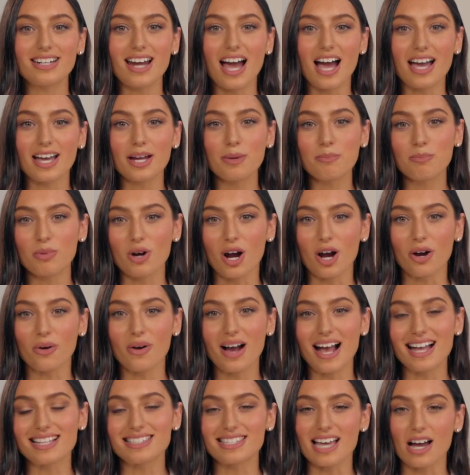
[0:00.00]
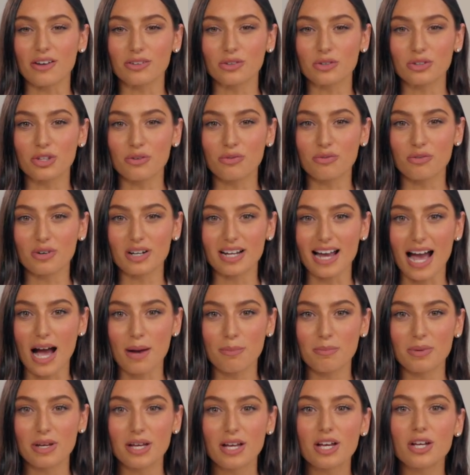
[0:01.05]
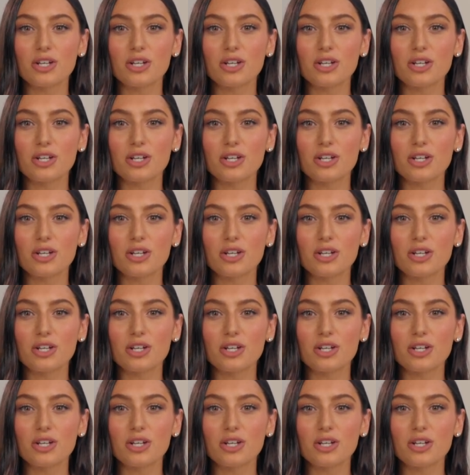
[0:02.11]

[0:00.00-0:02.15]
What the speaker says: Ion Pro and download the free app.